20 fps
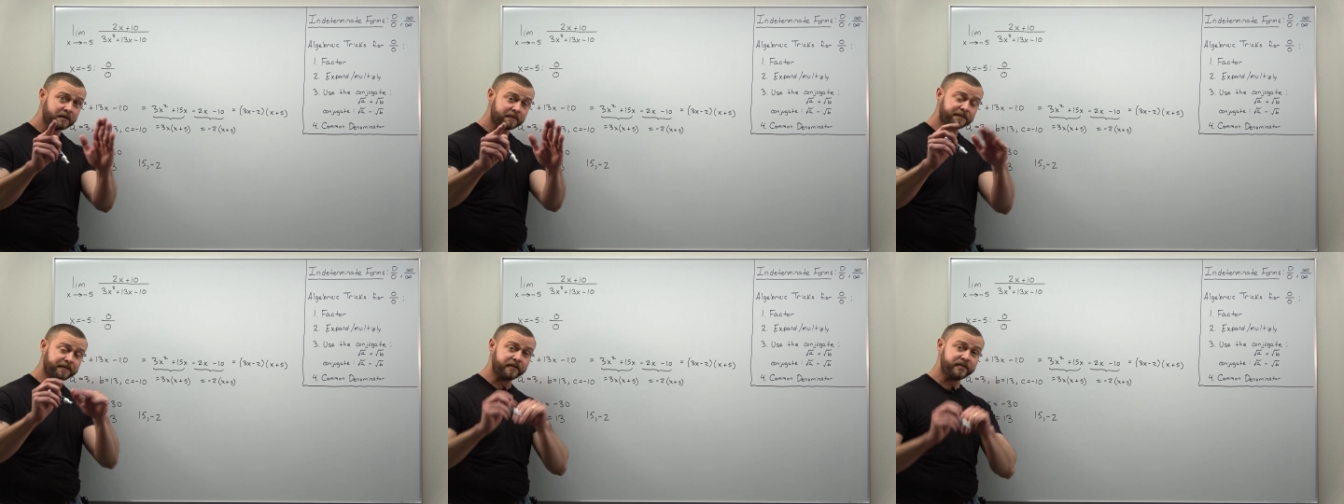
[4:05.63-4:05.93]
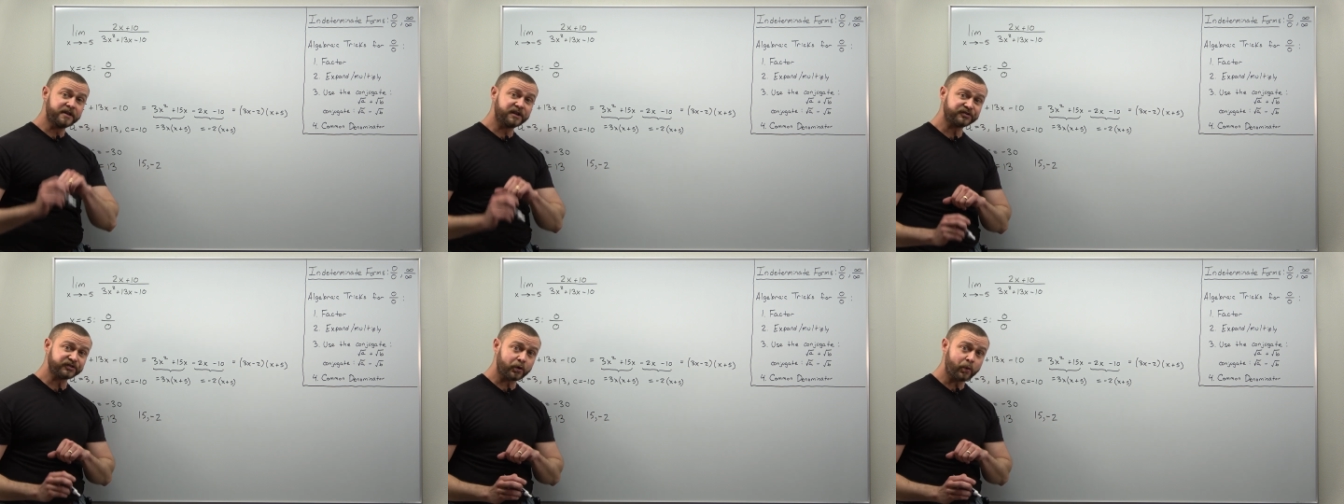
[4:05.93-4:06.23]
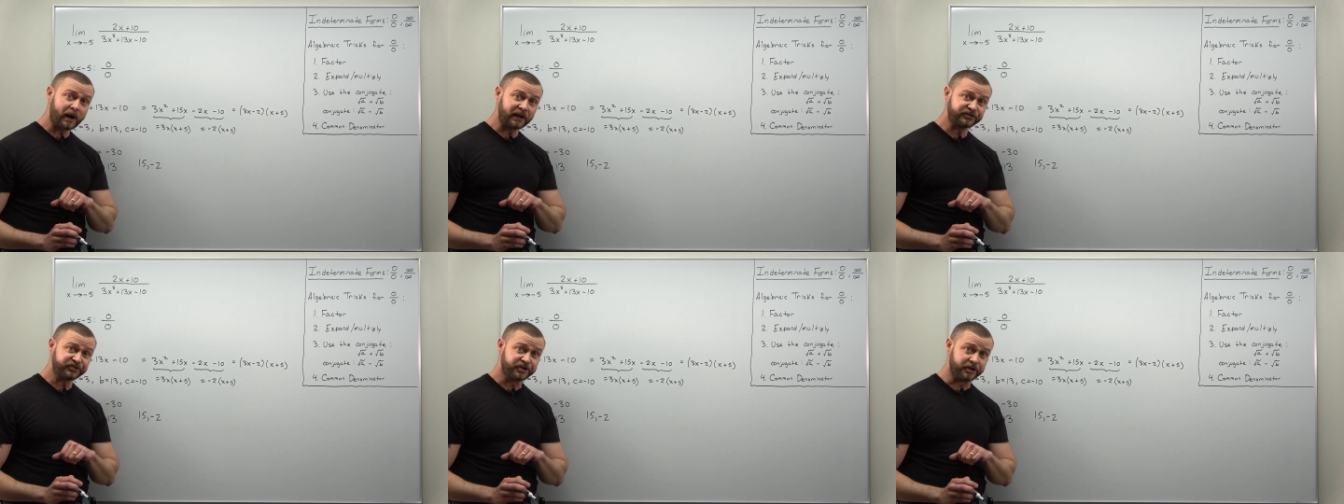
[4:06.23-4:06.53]
for this
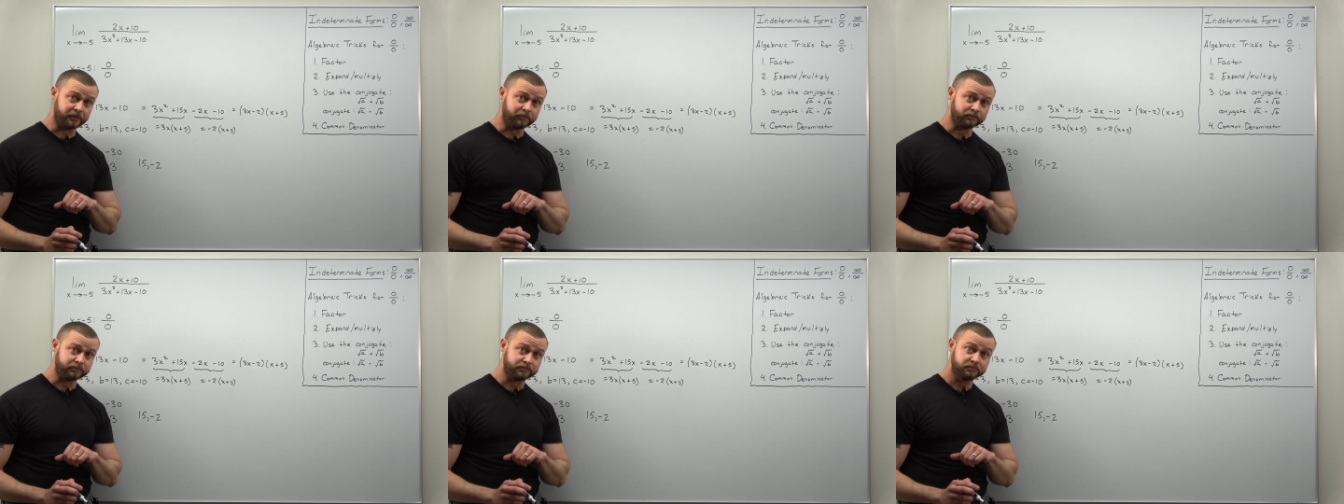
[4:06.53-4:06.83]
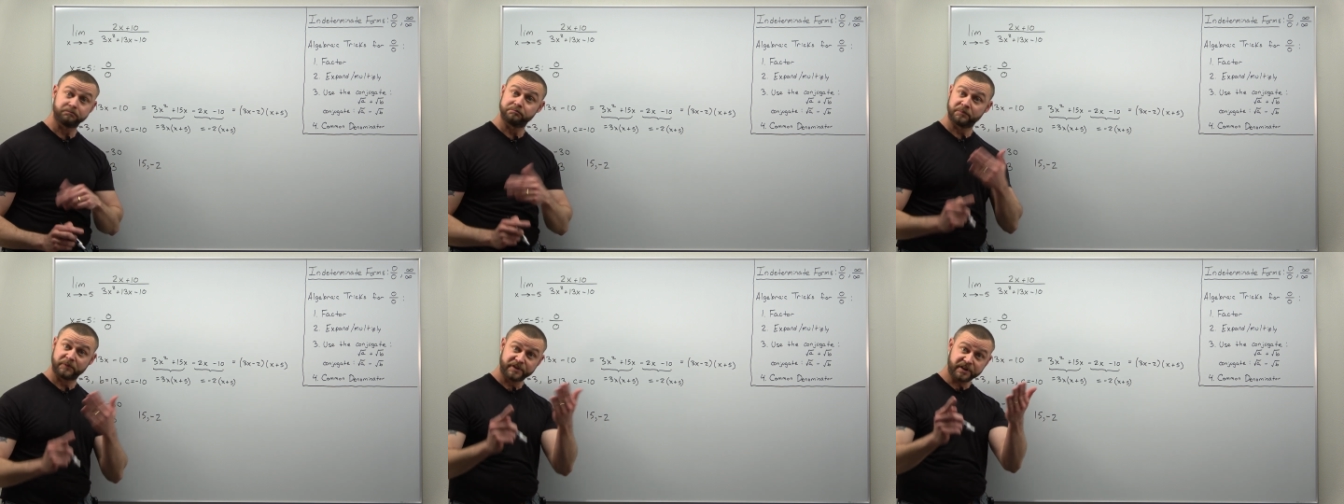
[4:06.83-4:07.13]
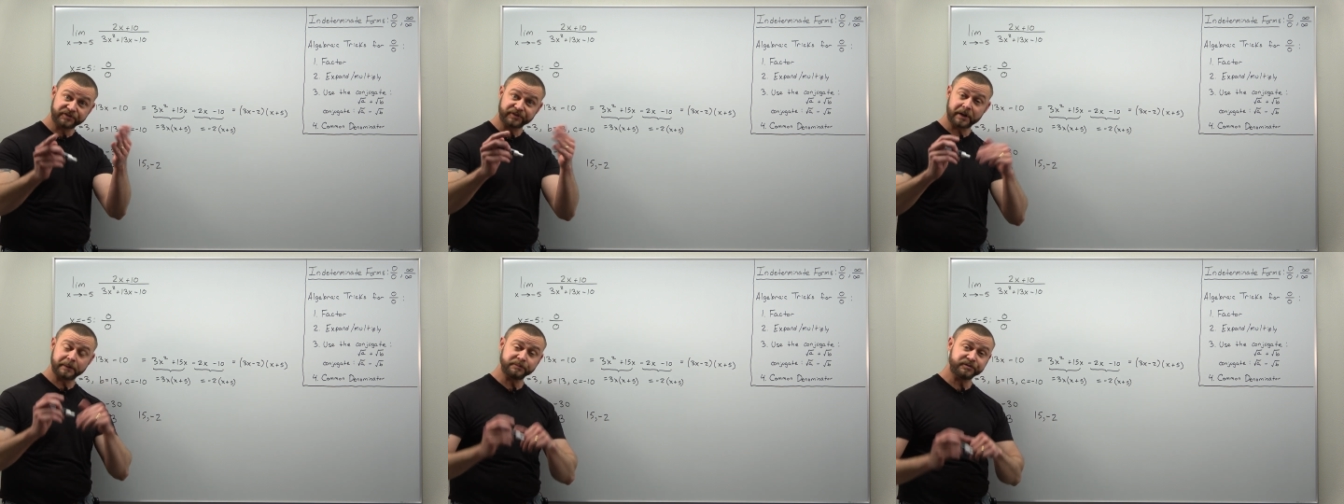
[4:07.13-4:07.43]
question
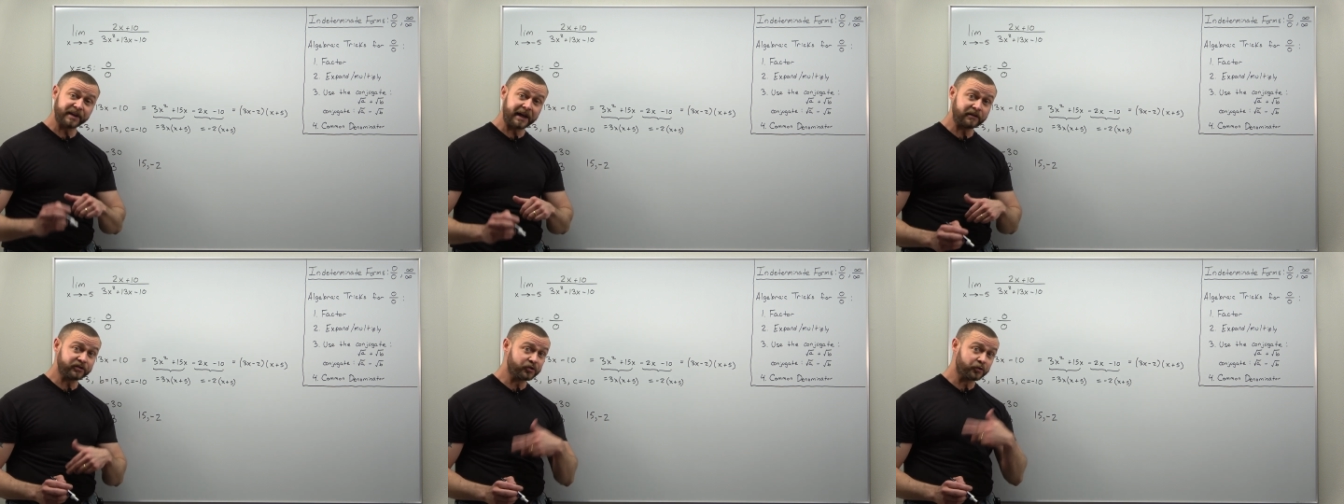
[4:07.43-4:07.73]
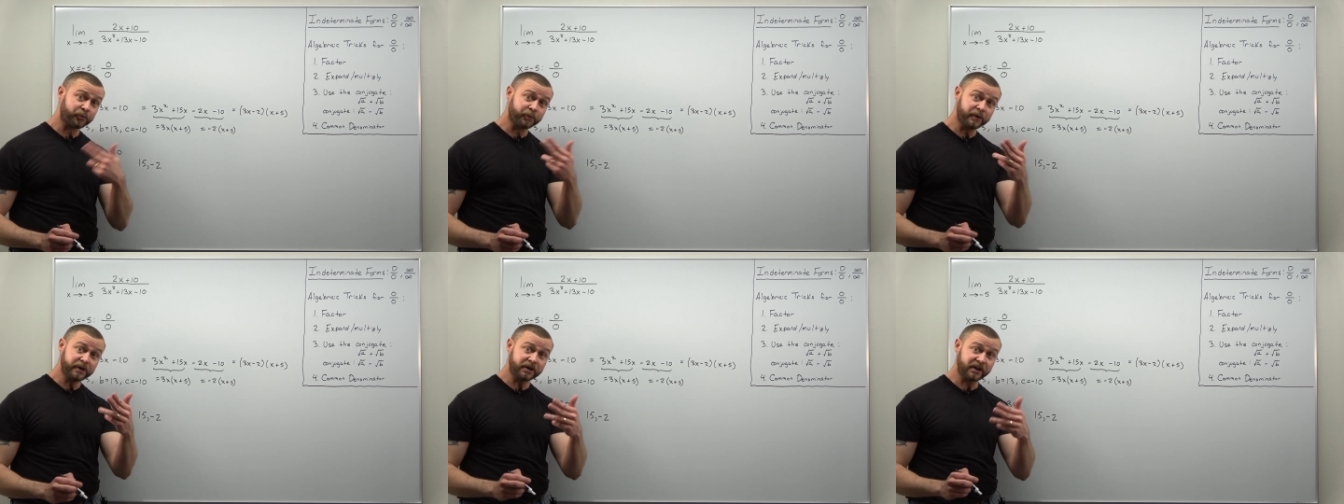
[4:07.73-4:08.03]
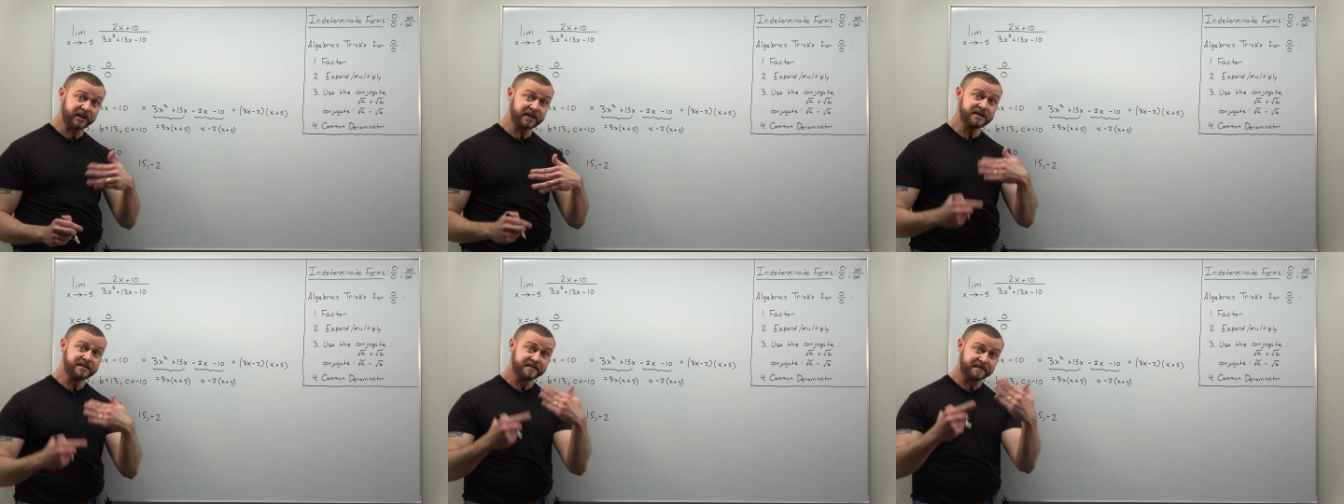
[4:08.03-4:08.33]
just comes down to
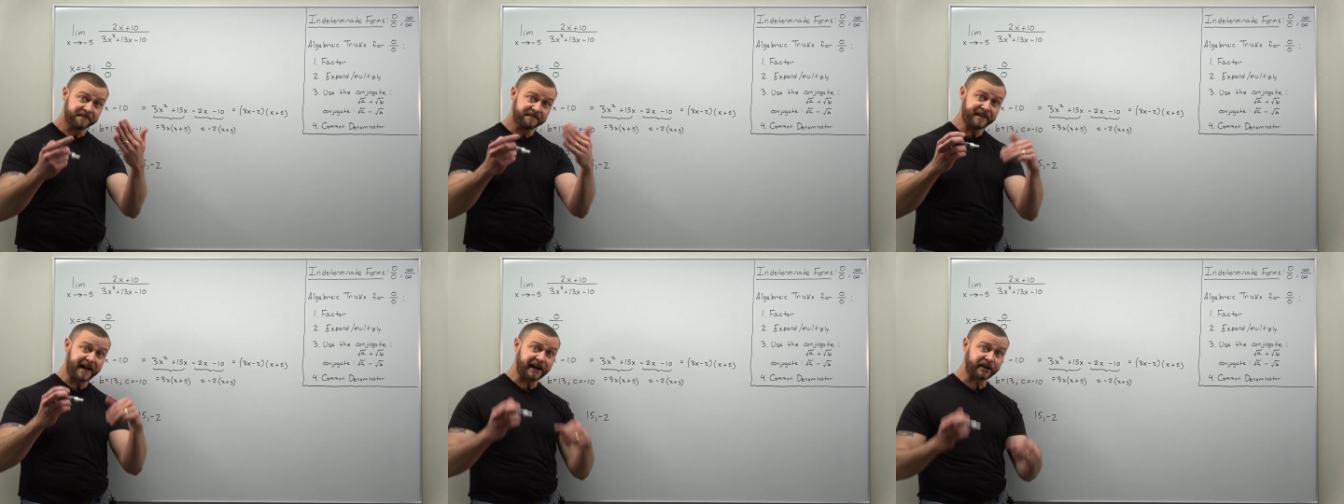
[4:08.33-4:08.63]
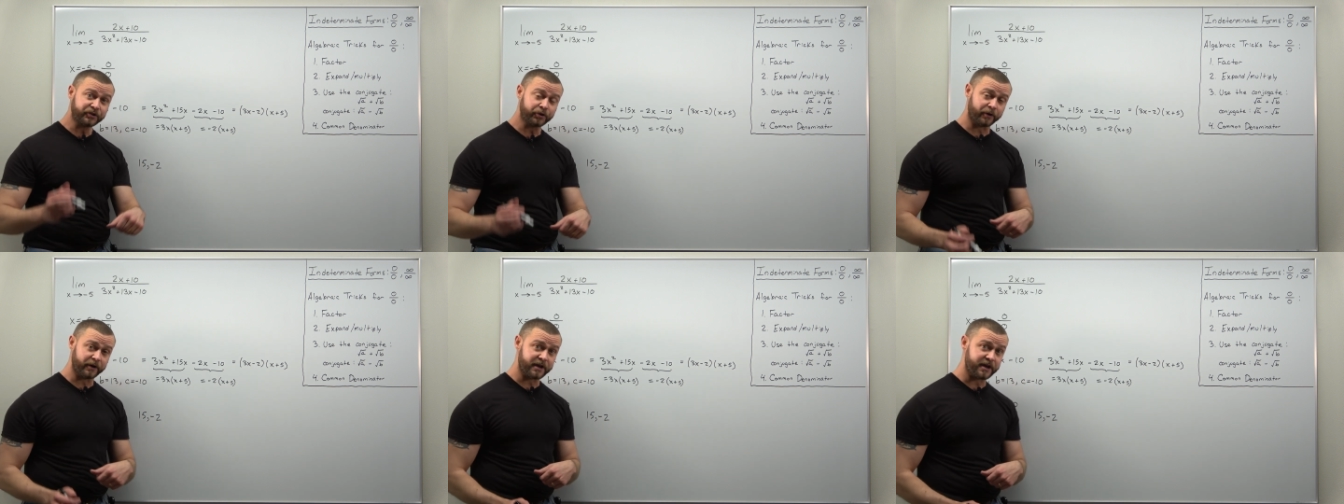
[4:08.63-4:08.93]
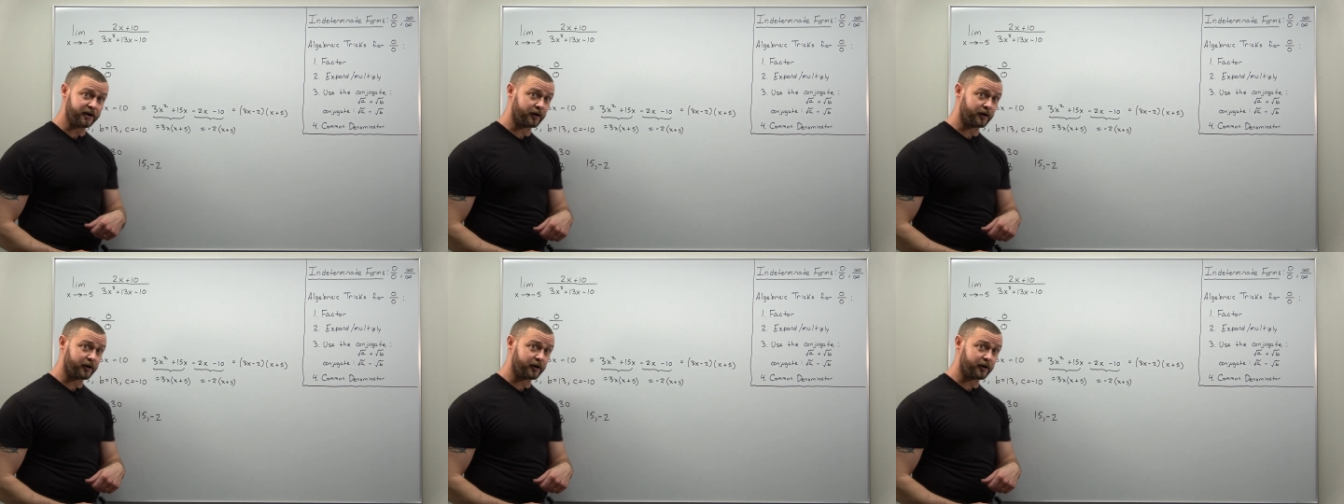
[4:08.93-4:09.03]
really factoring